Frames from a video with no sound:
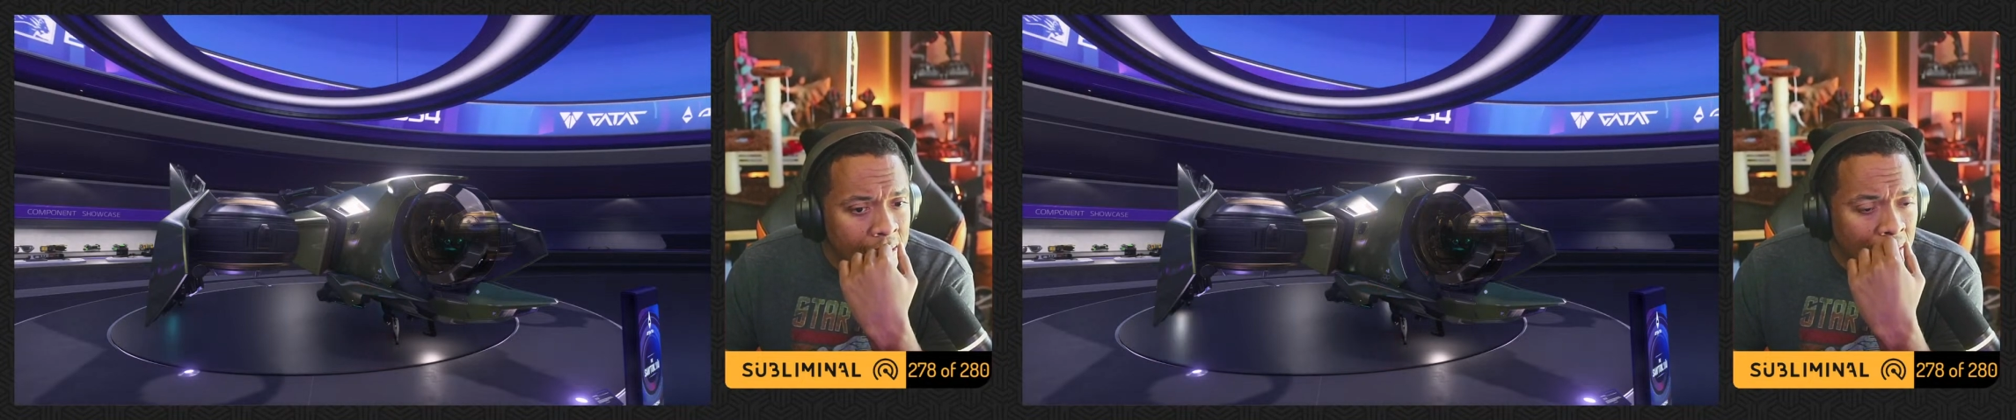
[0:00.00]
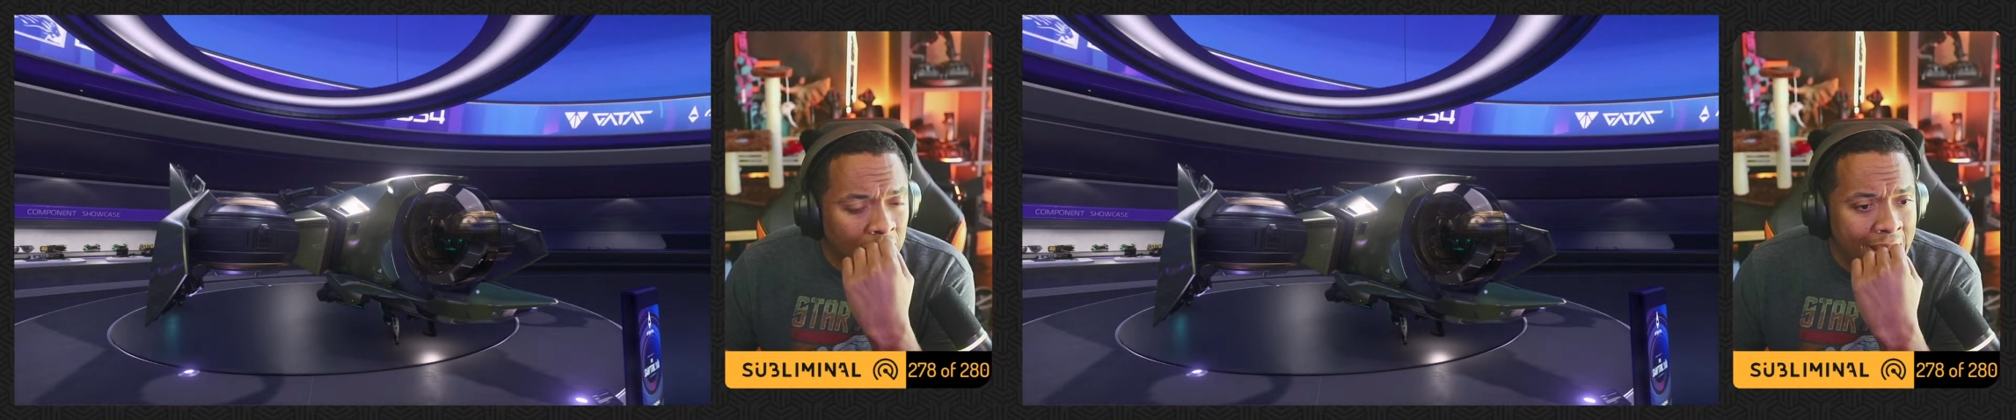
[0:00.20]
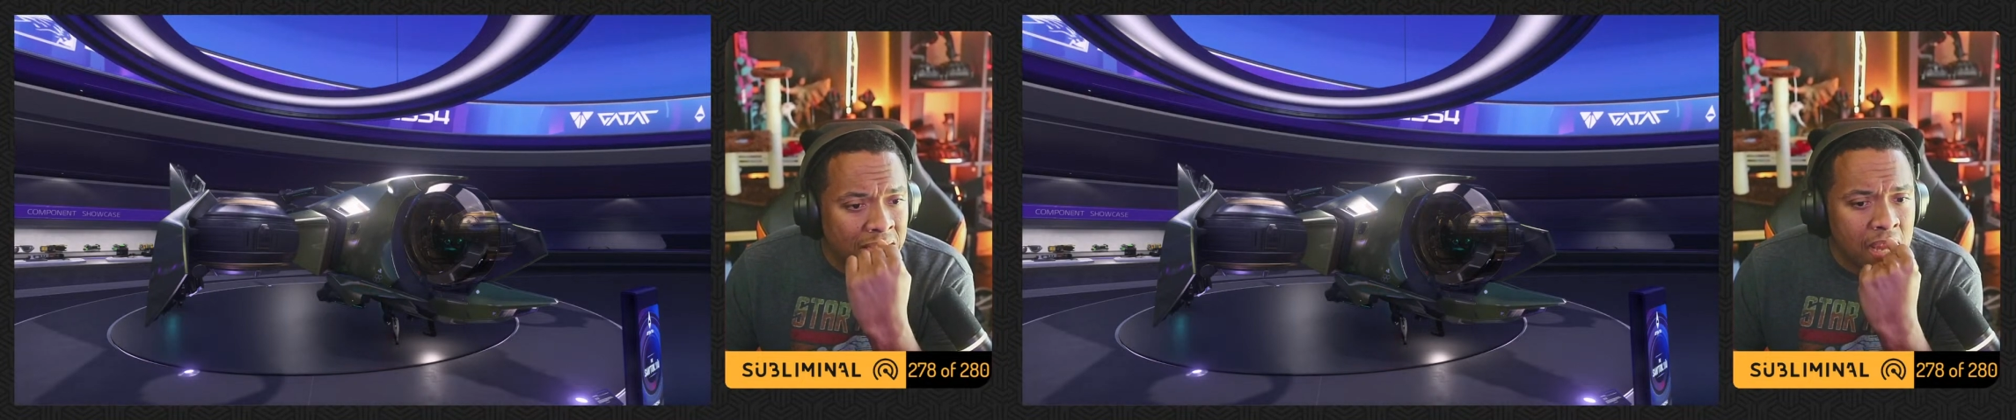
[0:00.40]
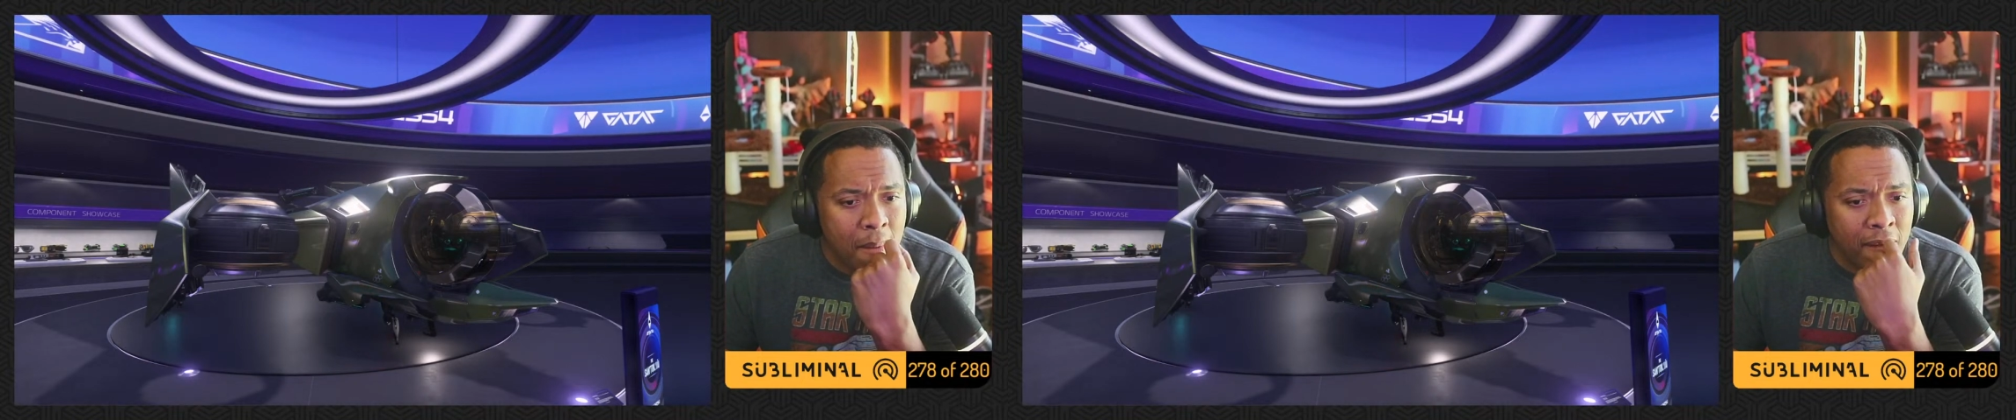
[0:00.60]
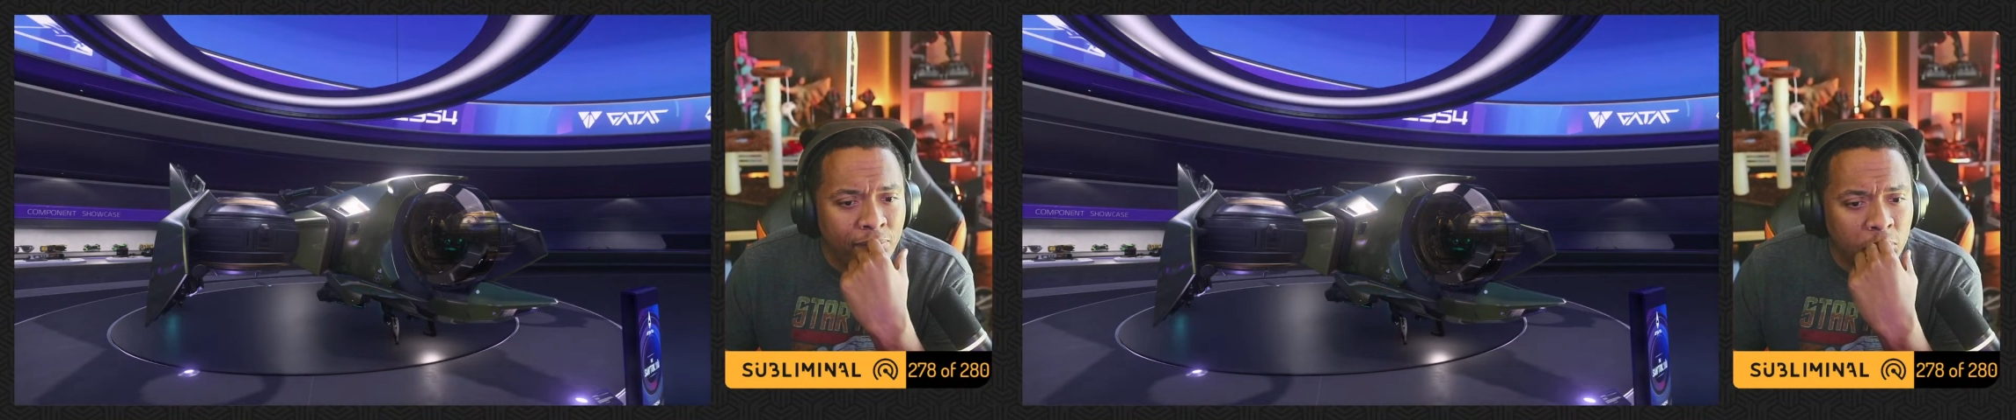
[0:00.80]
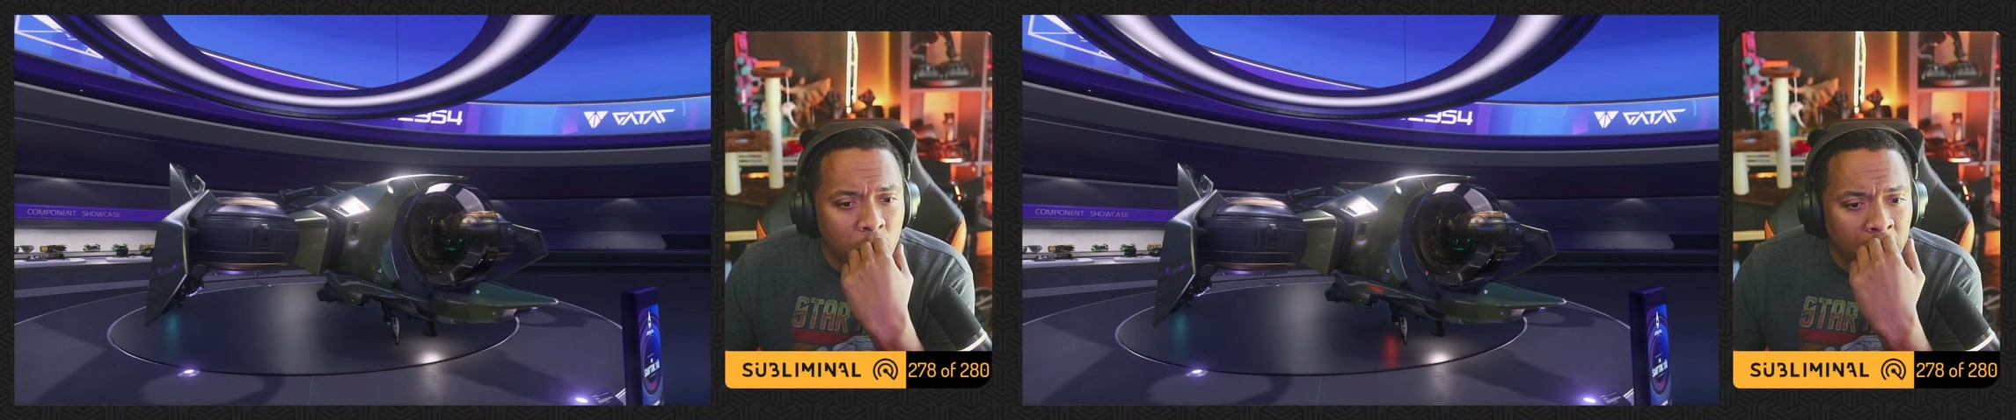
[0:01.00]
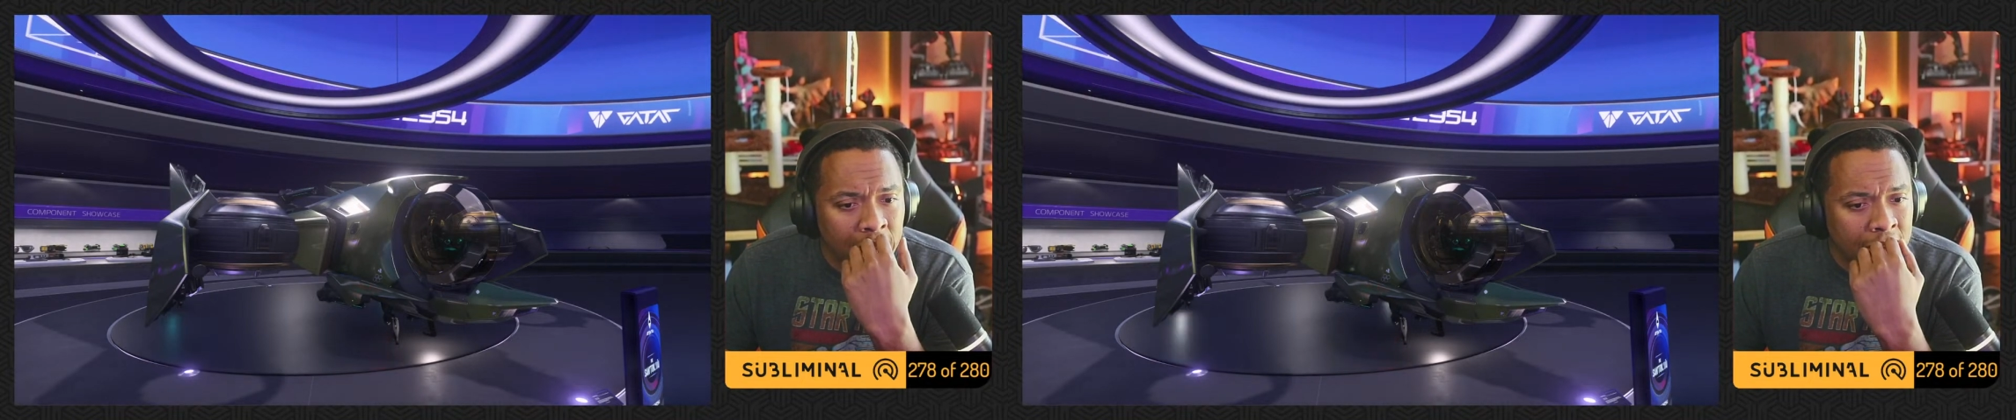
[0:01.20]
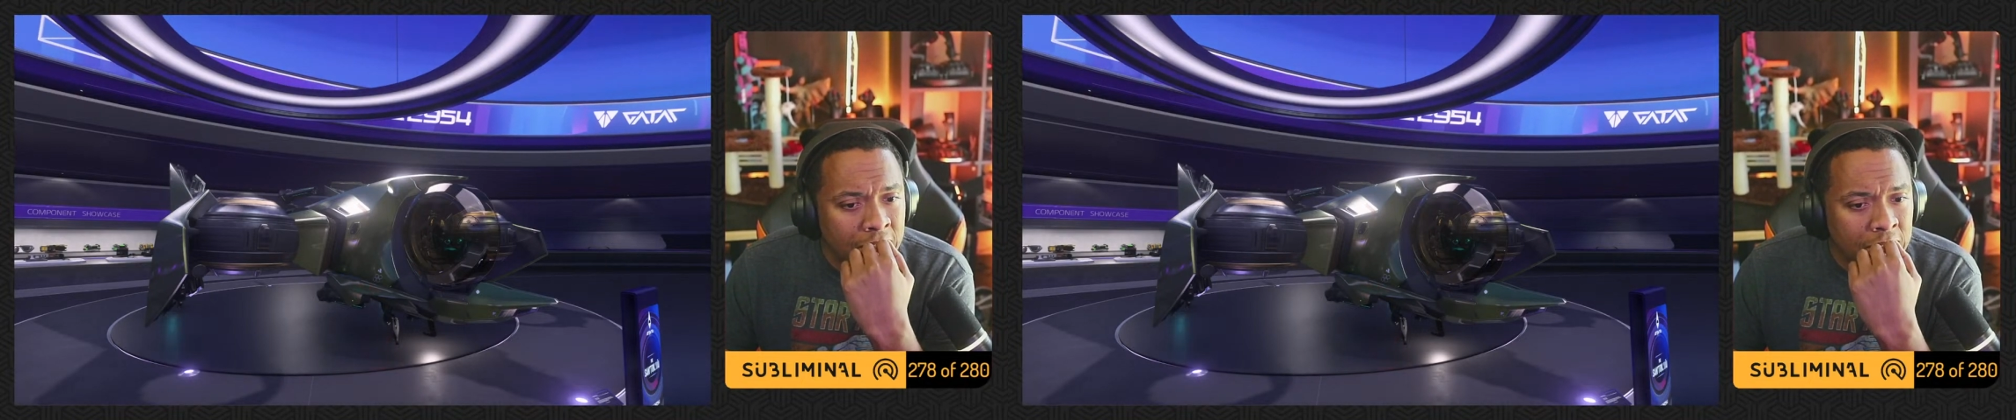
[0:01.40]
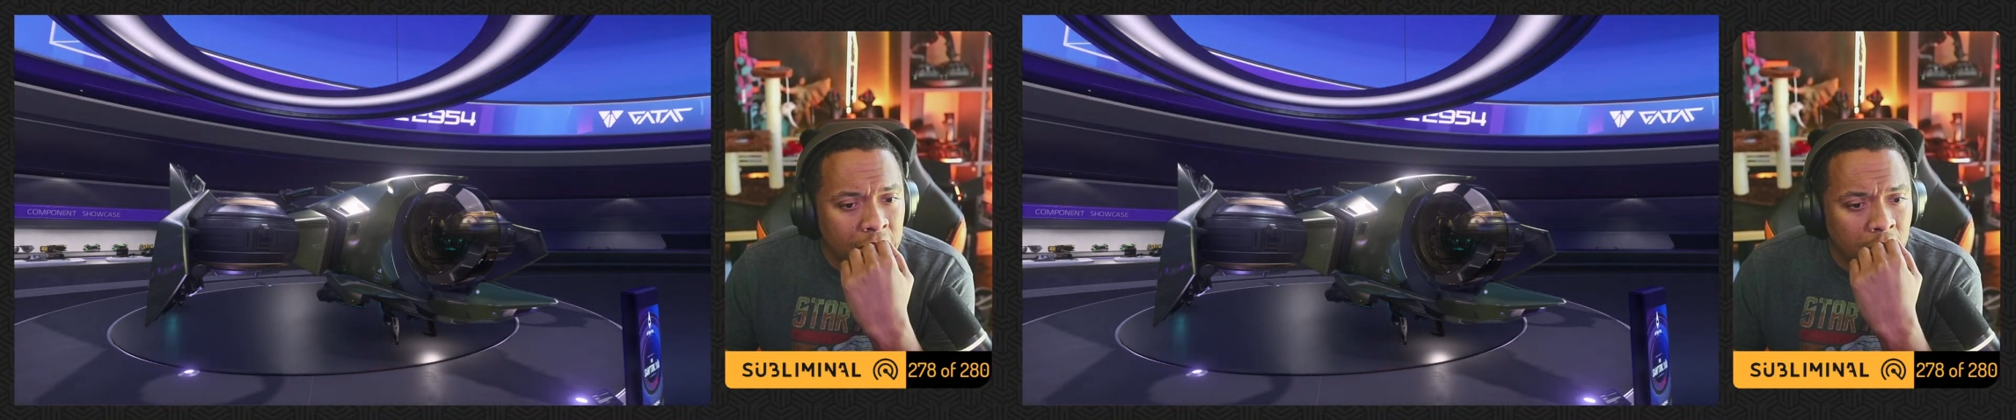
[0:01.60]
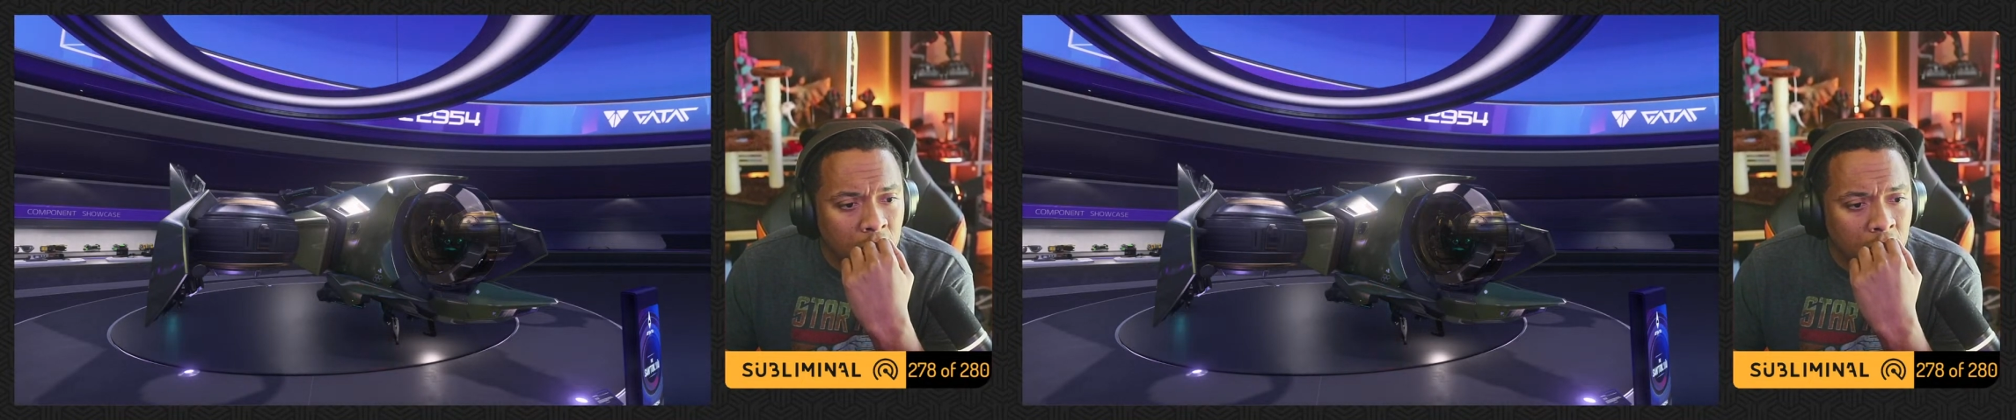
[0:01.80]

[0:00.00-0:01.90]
The last time I flew in this